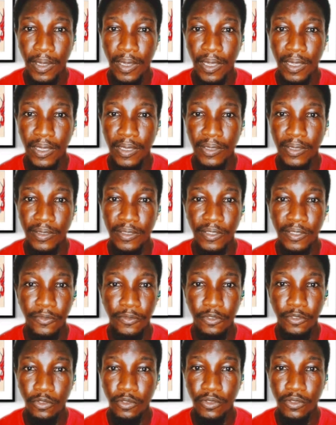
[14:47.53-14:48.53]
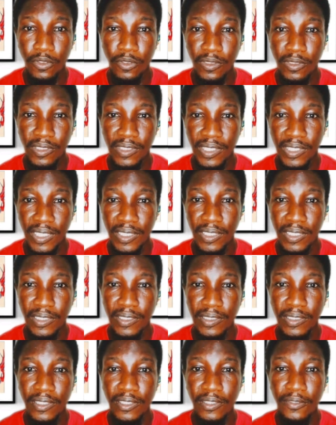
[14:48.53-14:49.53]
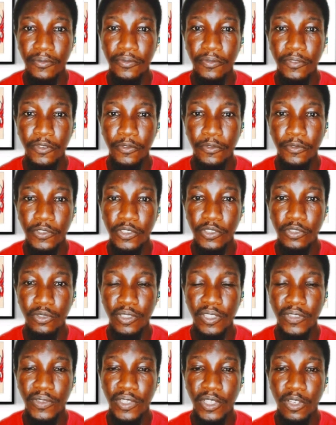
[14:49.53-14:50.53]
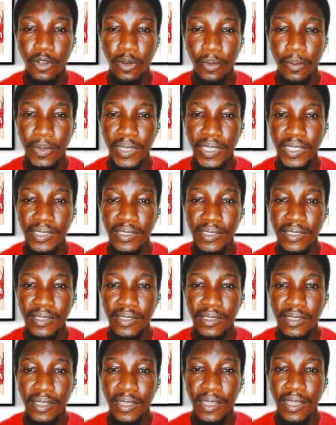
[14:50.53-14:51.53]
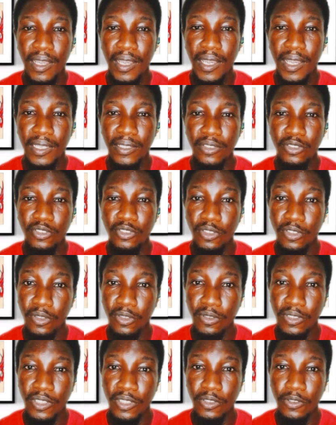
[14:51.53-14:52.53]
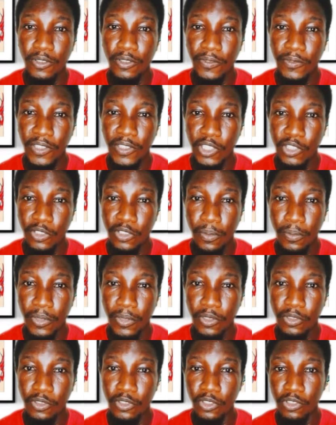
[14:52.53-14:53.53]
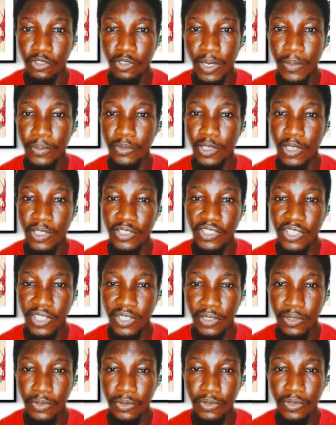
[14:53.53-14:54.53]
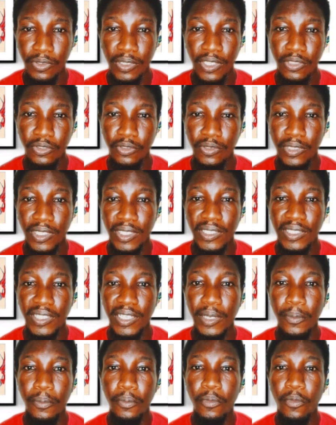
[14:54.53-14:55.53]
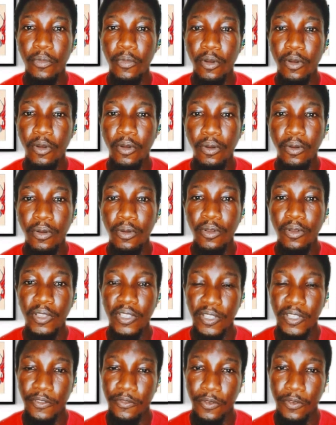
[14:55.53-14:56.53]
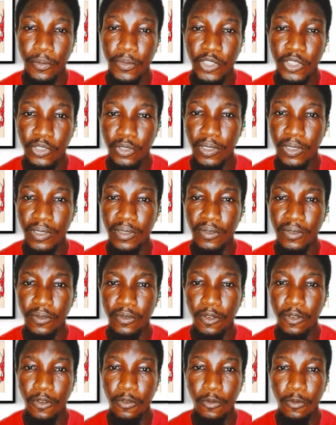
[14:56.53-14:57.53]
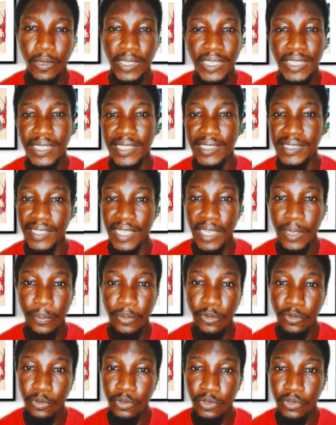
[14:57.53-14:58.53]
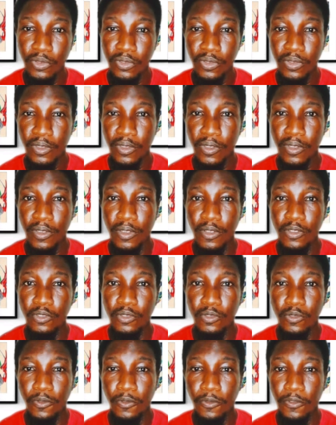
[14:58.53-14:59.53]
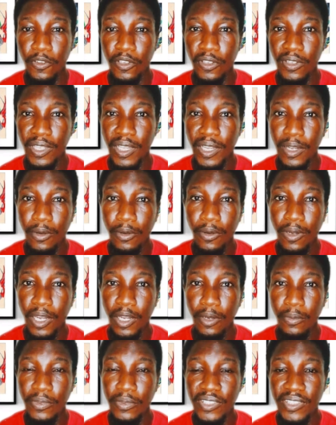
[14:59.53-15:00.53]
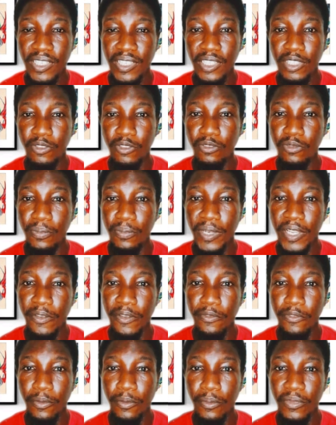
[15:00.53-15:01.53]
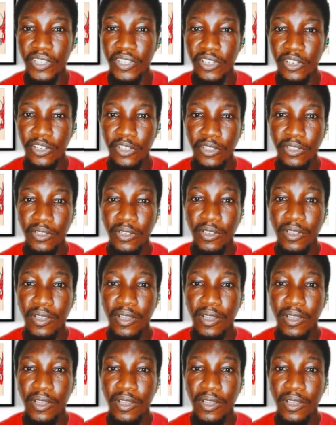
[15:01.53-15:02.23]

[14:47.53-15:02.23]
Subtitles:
and if you don't understand anything, feel free to leave a comment and turn on the notification bell. Subscribe to our channel so that you can get more information on when next I post. So for now, I'll be saying goodbye from here.